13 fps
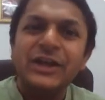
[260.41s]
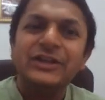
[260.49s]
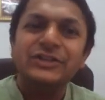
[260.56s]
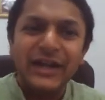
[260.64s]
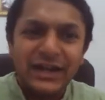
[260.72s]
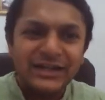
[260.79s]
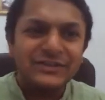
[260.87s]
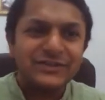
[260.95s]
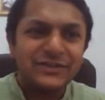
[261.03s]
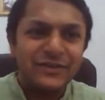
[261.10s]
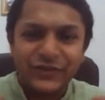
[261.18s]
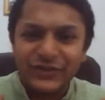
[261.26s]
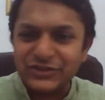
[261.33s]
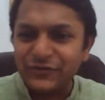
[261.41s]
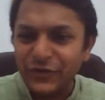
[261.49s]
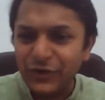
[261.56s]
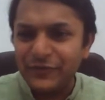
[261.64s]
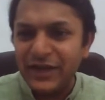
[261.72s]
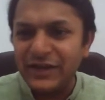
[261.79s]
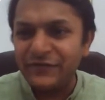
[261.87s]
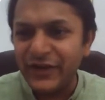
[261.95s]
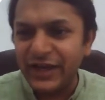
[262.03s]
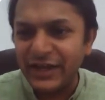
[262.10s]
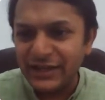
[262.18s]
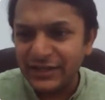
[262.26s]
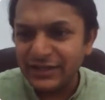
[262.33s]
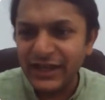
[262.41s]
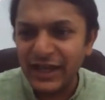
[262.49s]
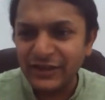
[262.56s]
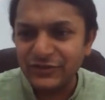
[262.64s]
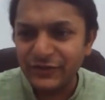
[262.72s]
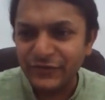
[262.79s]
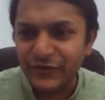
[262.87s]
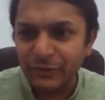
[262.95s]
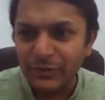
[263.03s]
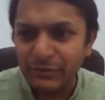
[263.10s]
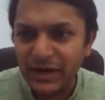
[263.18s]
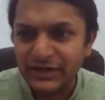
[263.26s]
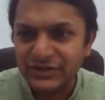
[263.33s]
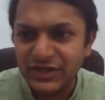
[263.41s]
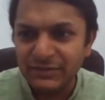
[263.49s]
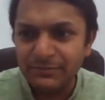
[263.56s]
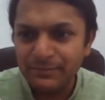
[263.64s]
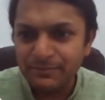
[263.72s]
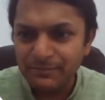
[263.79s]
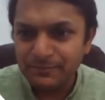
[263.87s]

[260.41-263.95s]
So let us first of all verify the answer from the mark scheme.